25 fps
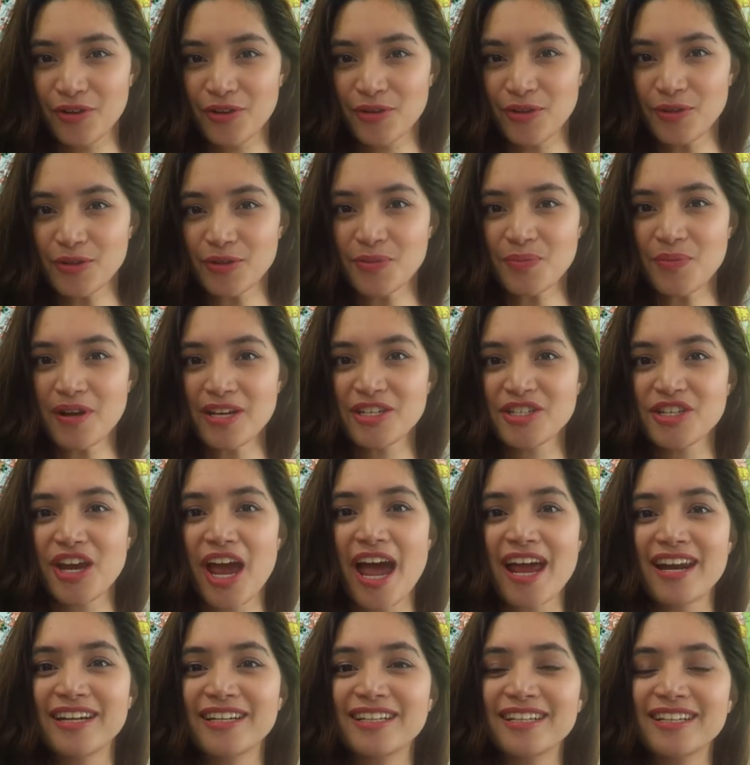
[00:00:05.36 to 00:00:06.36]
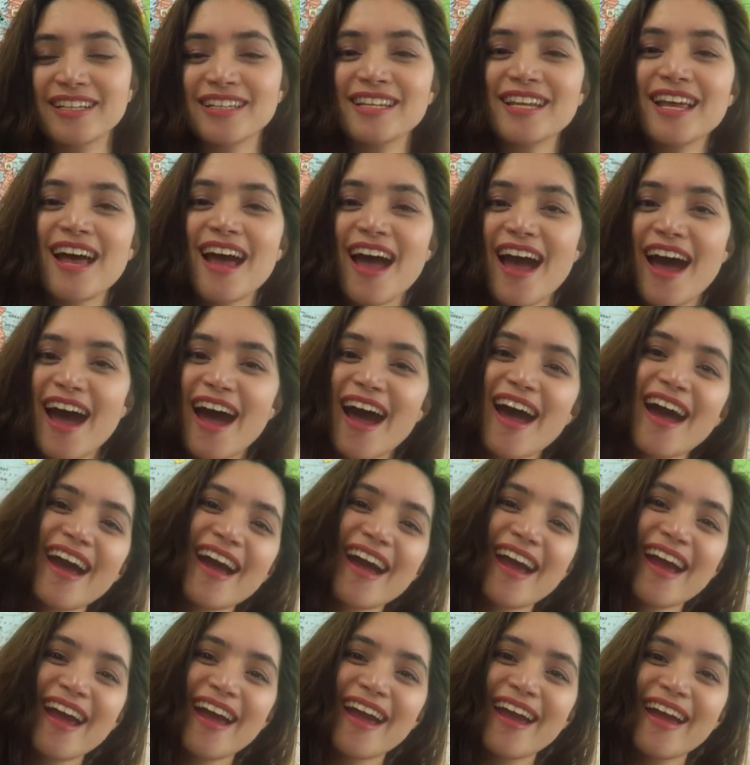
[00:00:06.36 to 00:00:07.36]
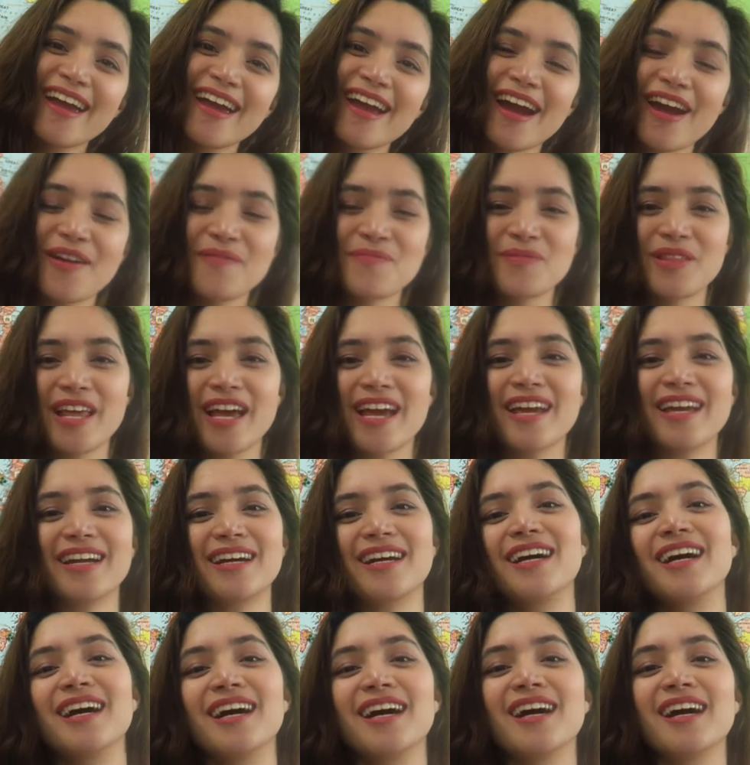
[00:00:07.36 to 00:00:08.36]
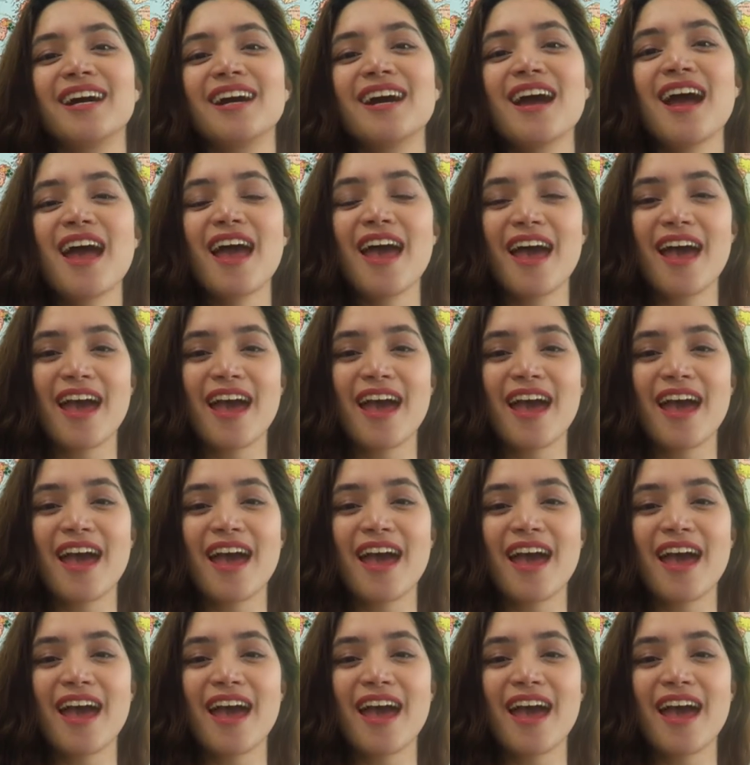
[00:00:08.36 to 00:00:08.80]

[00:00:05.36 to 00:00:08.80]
you're new to my channel, hi, I'm Lyka,